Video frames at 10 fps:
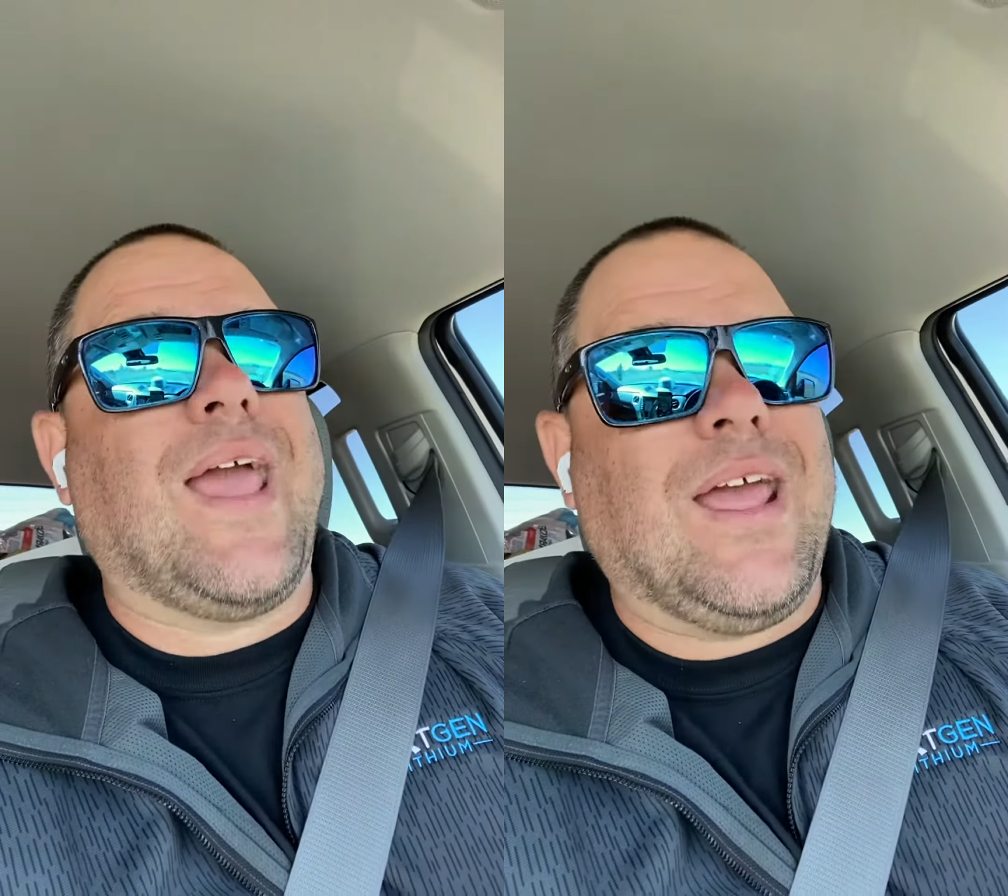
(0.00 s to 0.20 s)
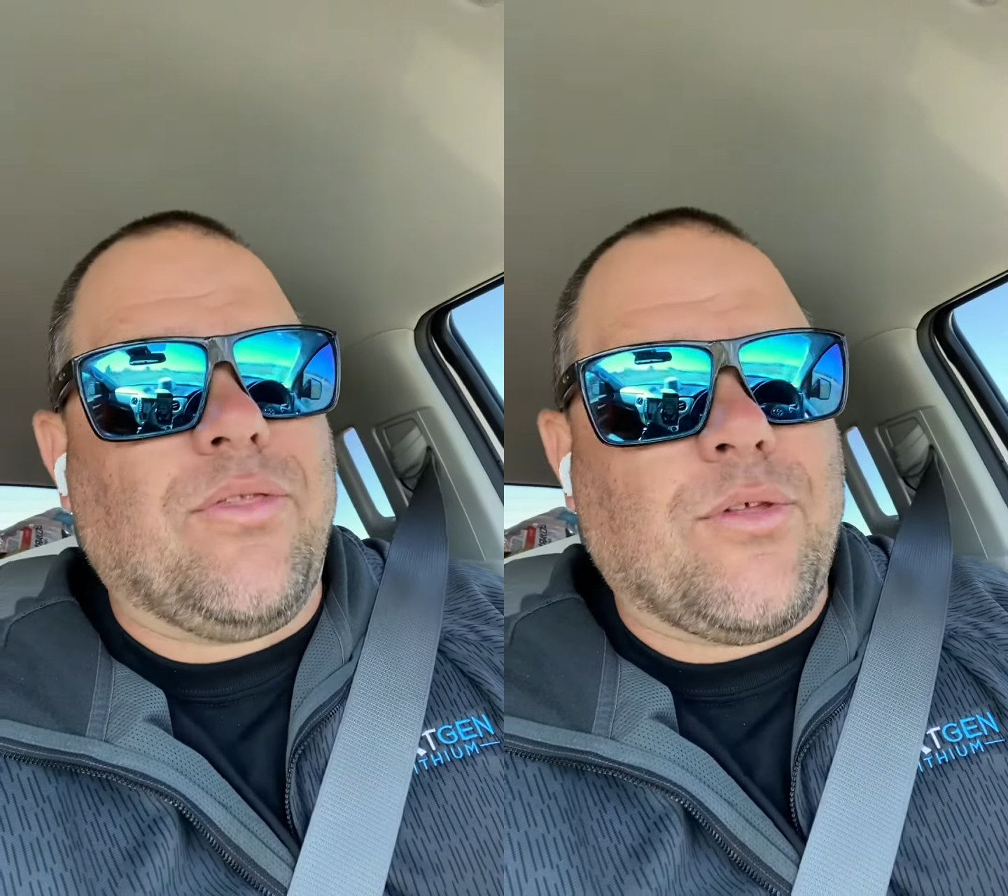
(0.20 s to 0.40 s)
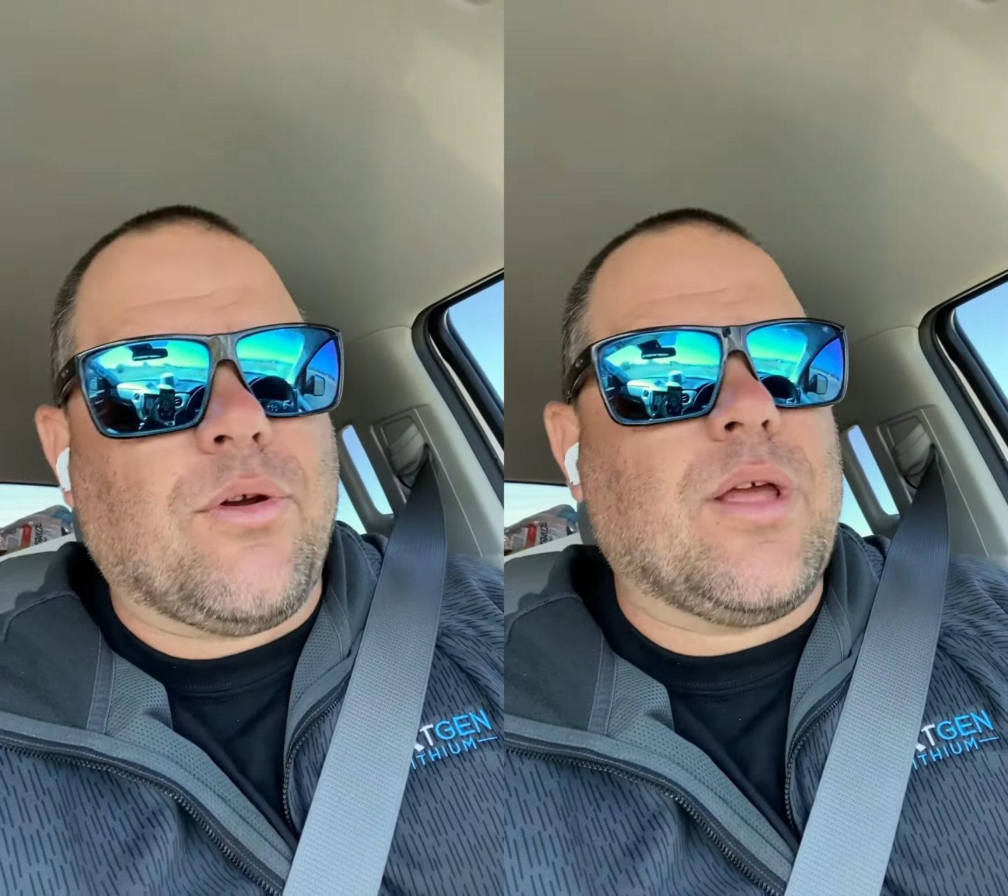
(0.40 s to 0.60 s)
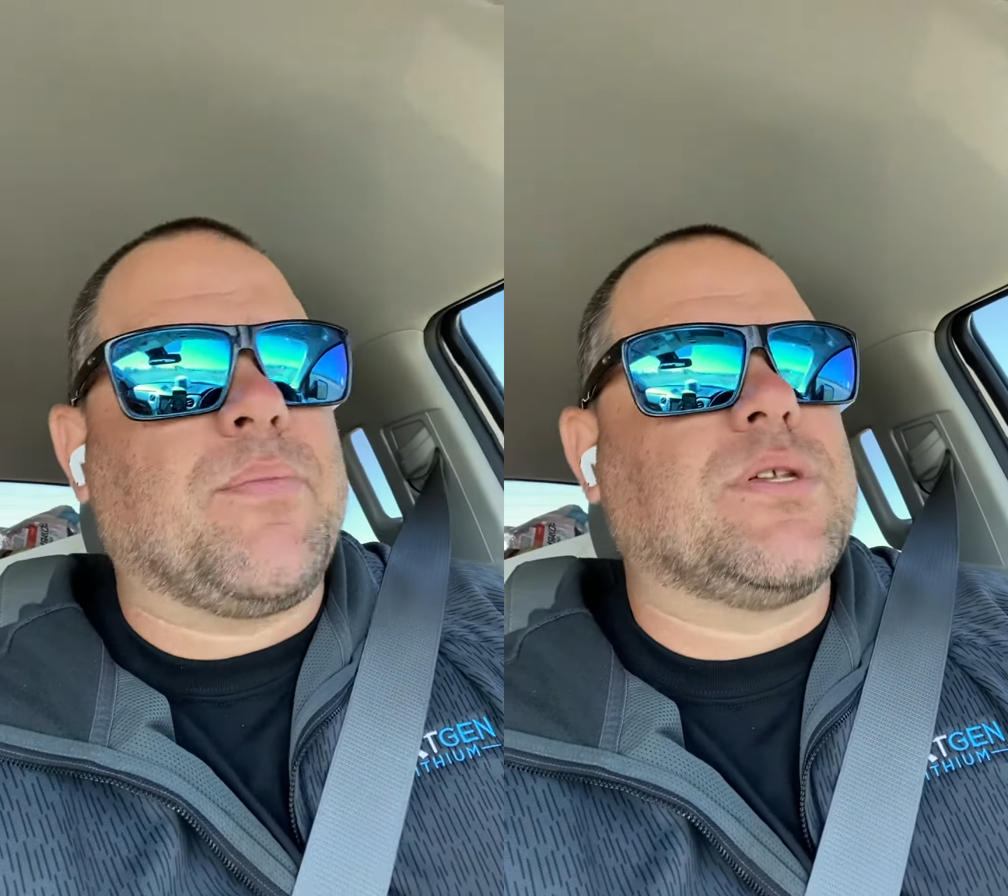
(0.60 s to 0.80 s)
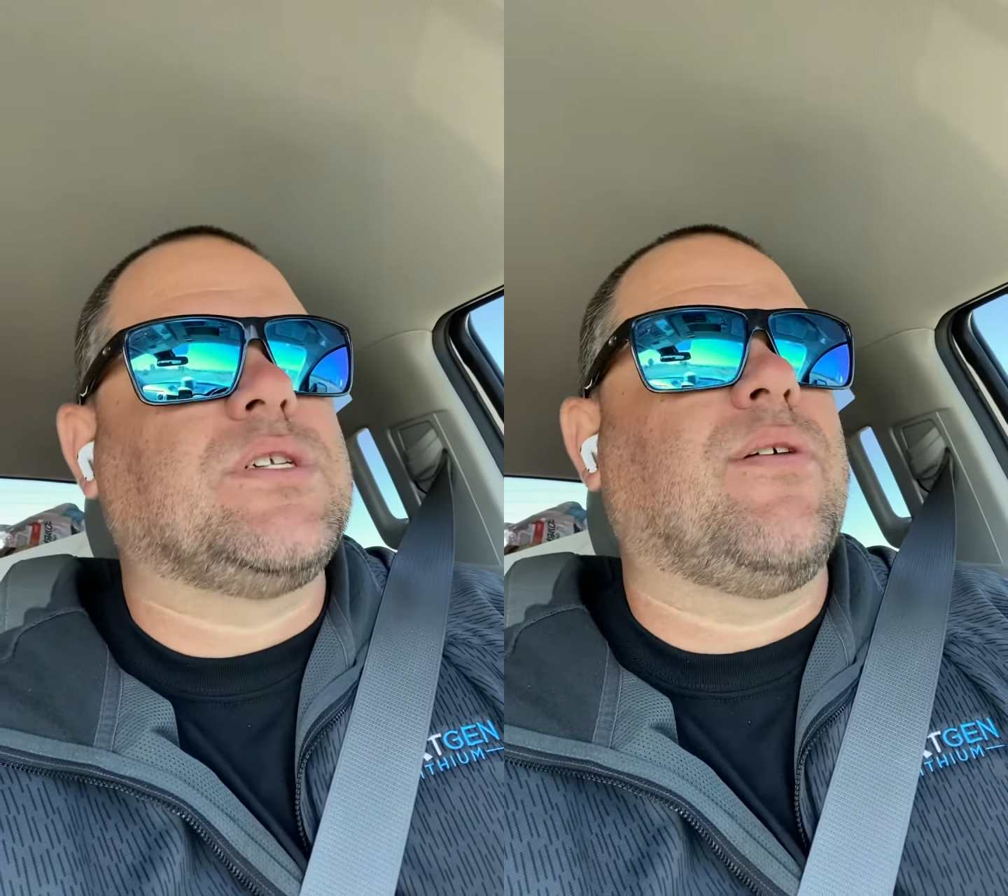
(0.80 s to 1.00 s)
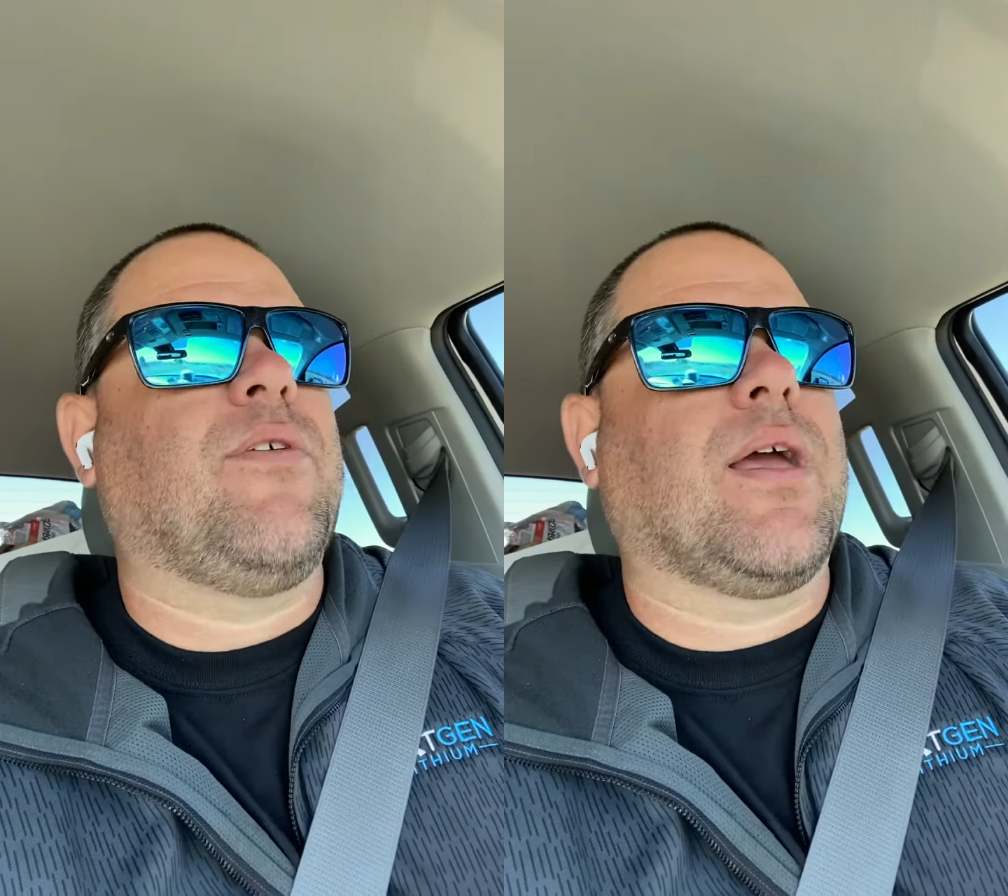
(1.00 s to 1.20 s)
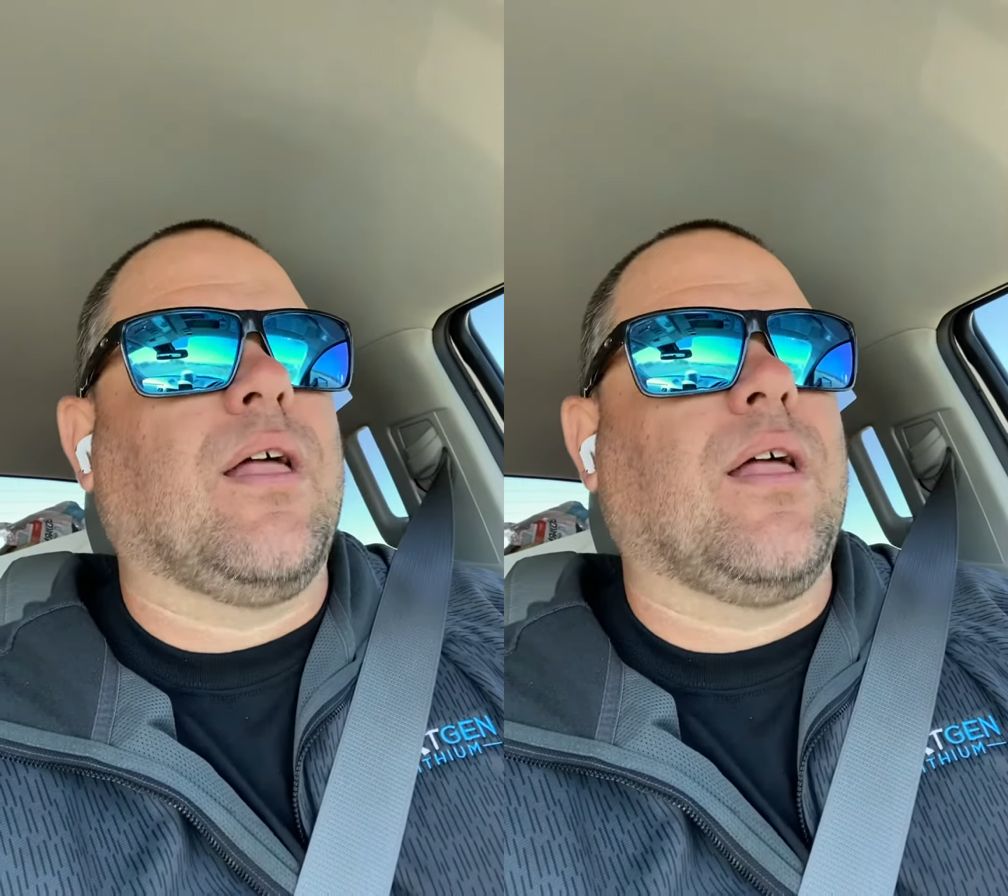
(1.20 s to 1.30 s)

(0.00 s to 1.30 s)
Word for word: 8:30 Pacific.